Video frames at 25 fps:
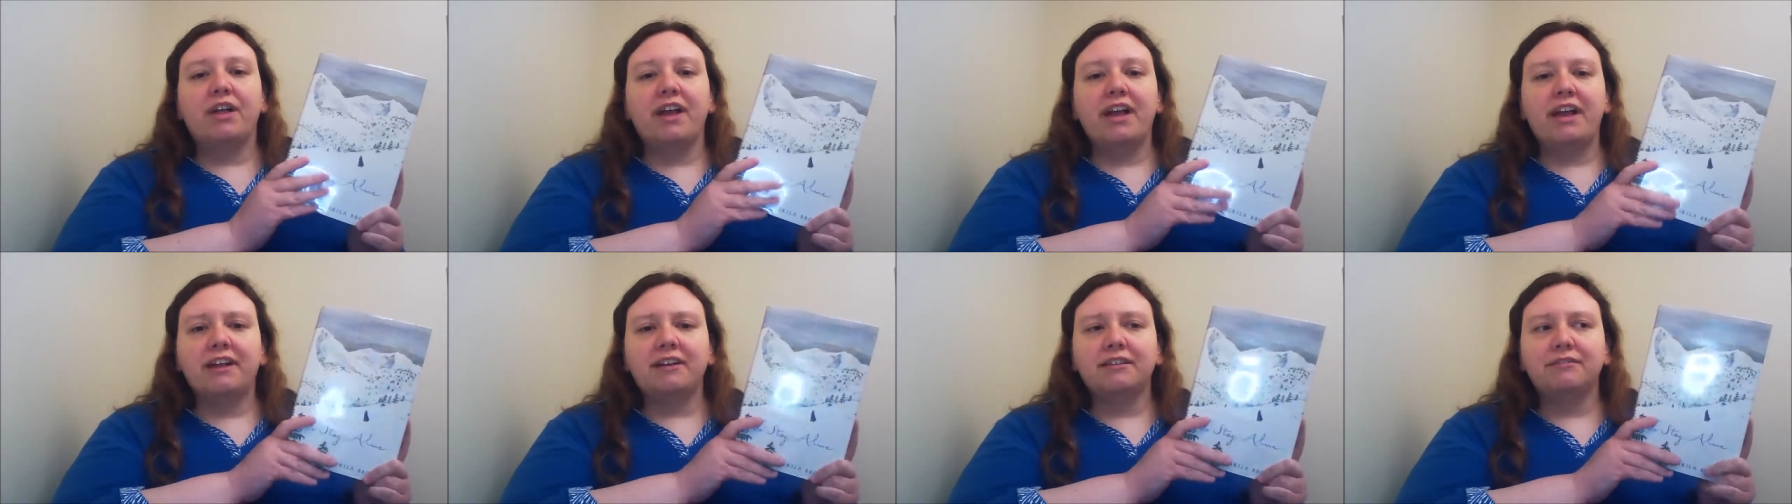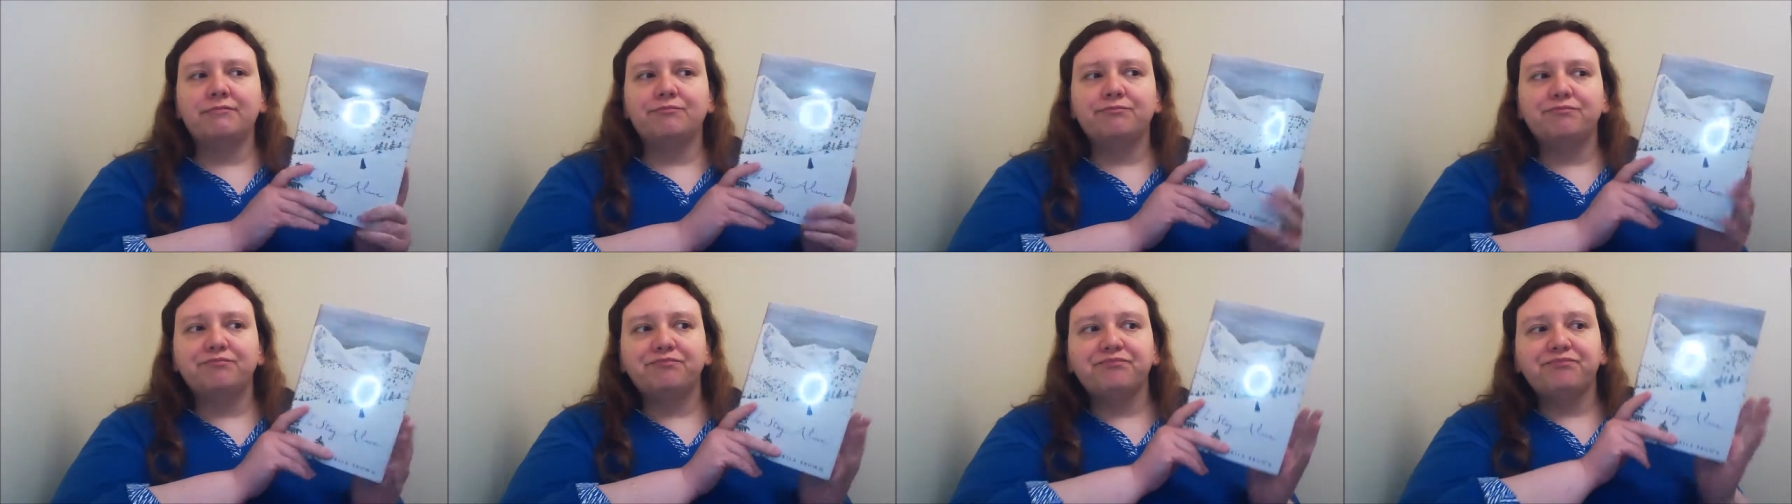like,
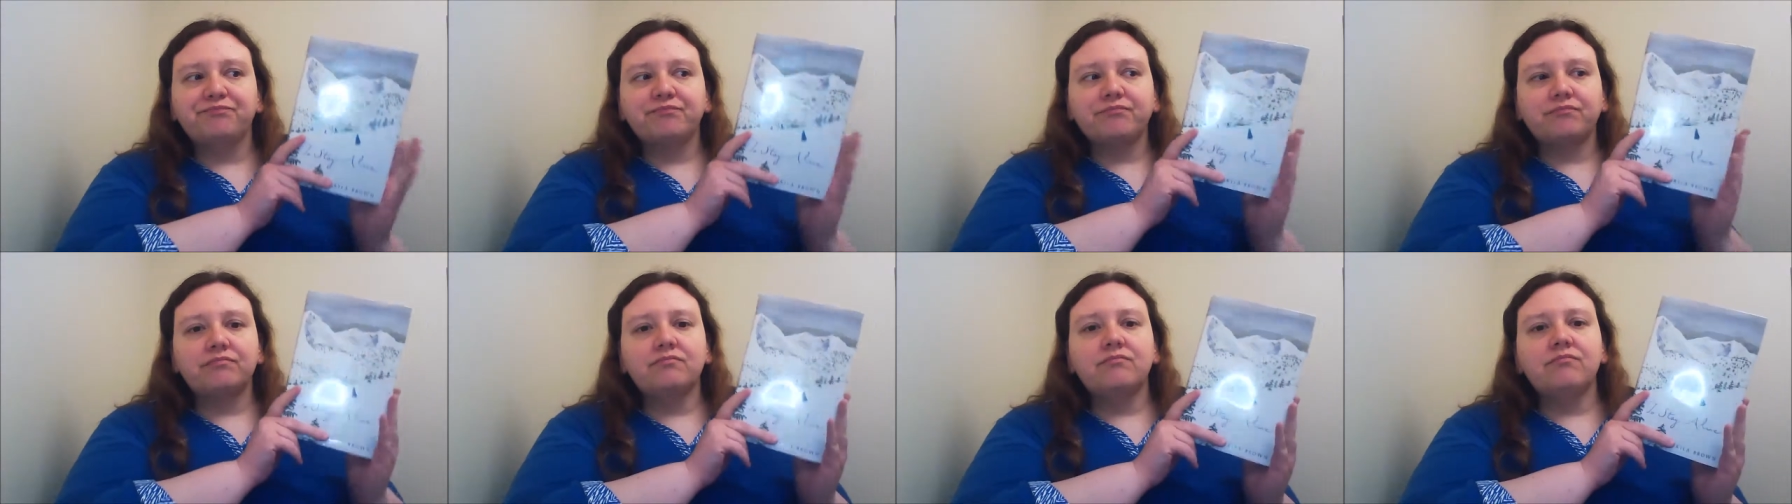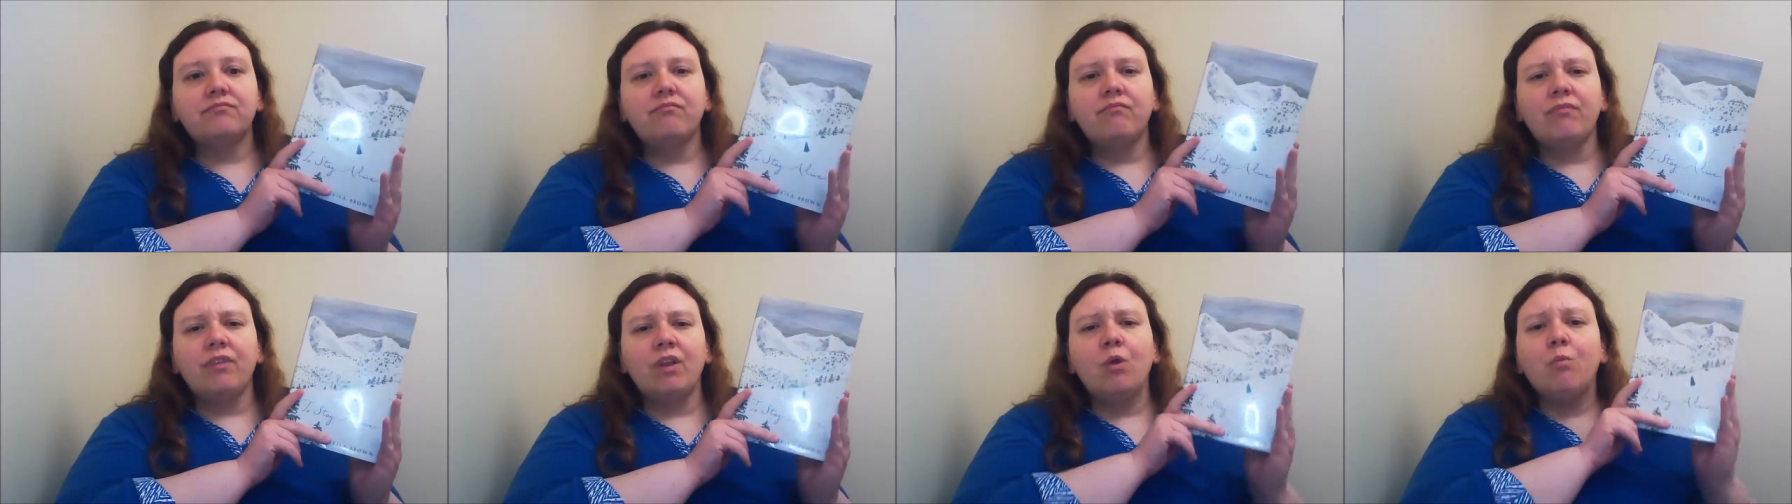
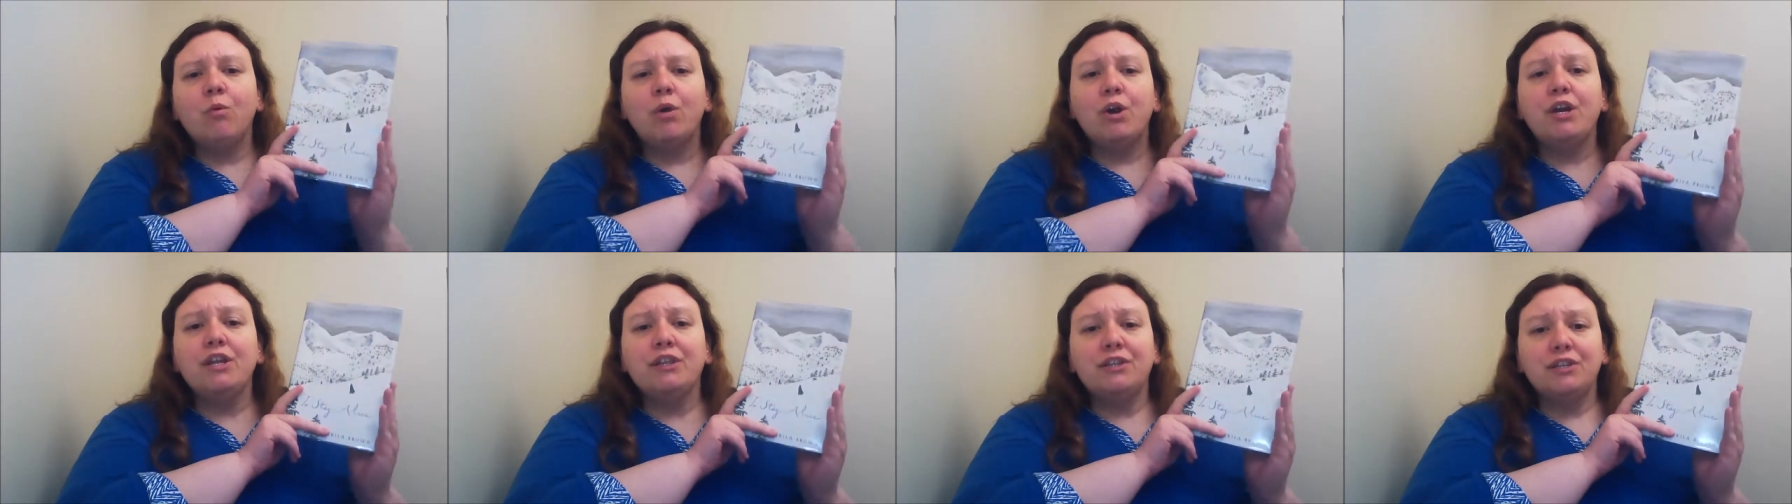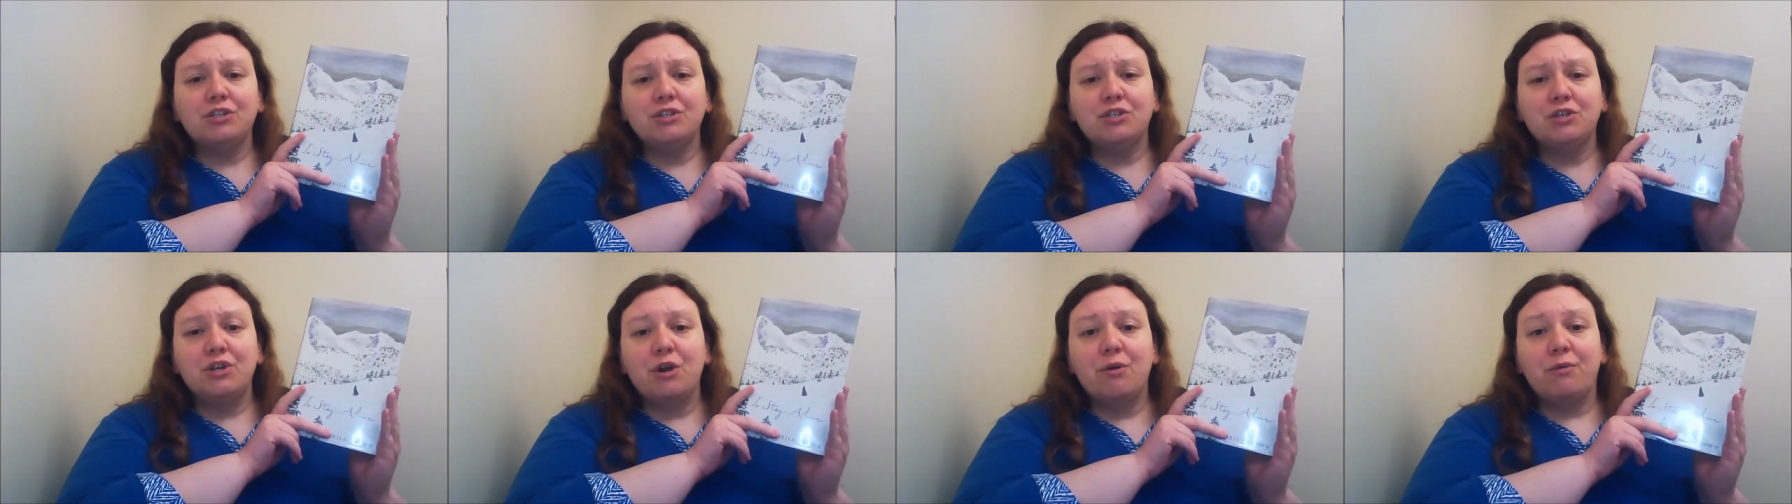we're in
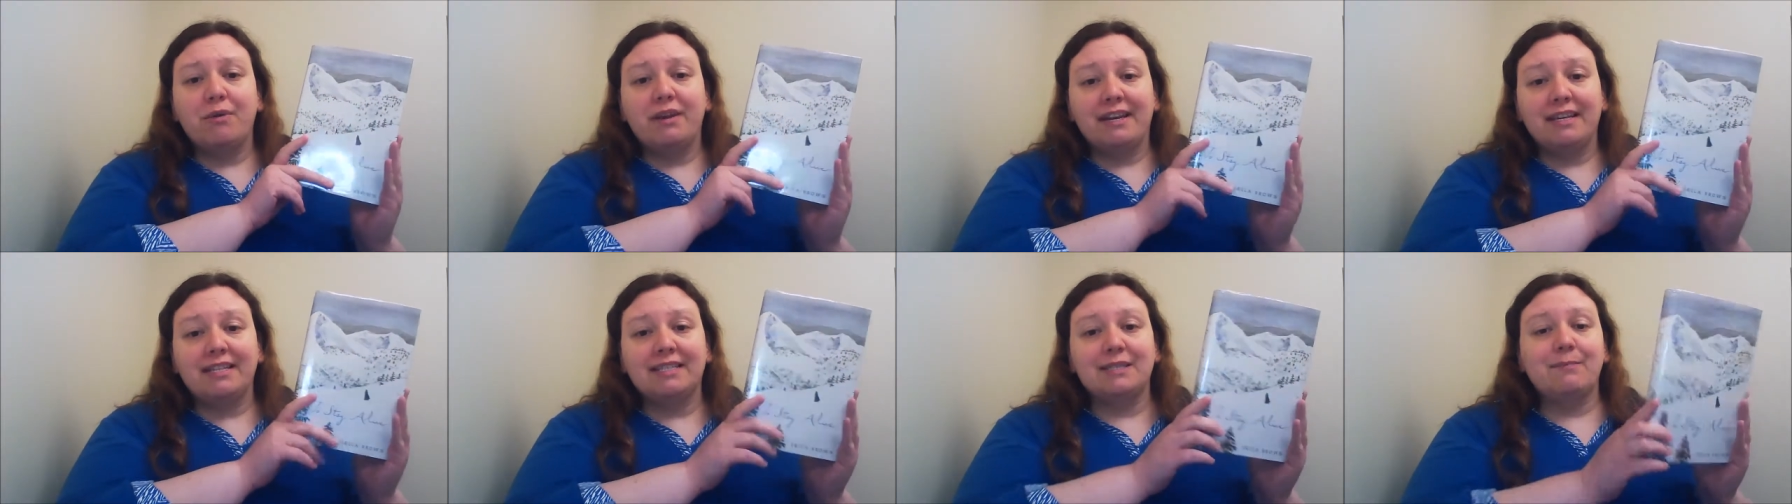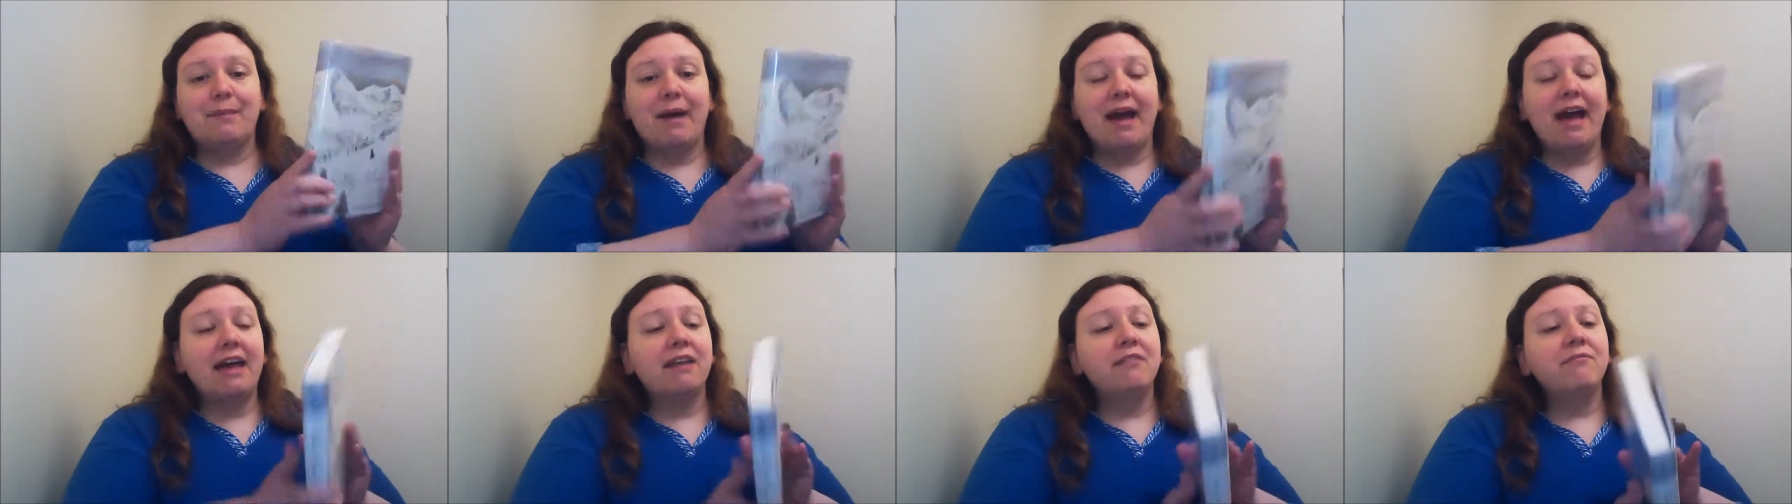the snow and
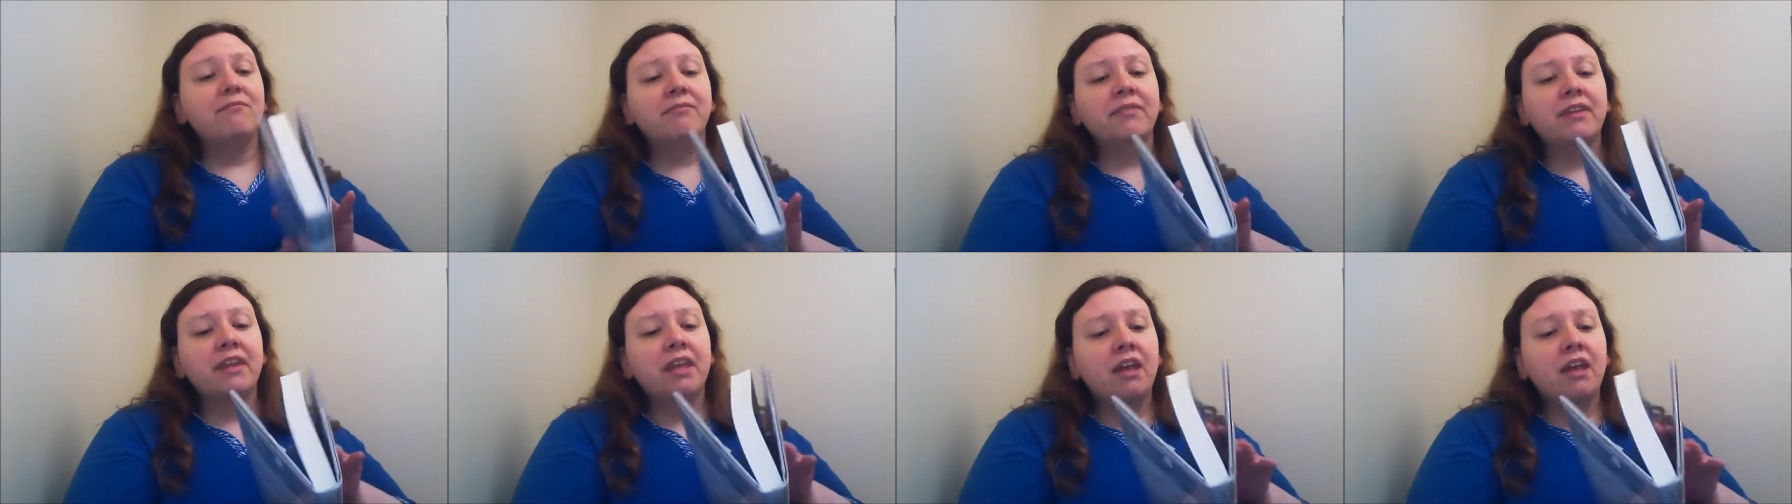it's bad.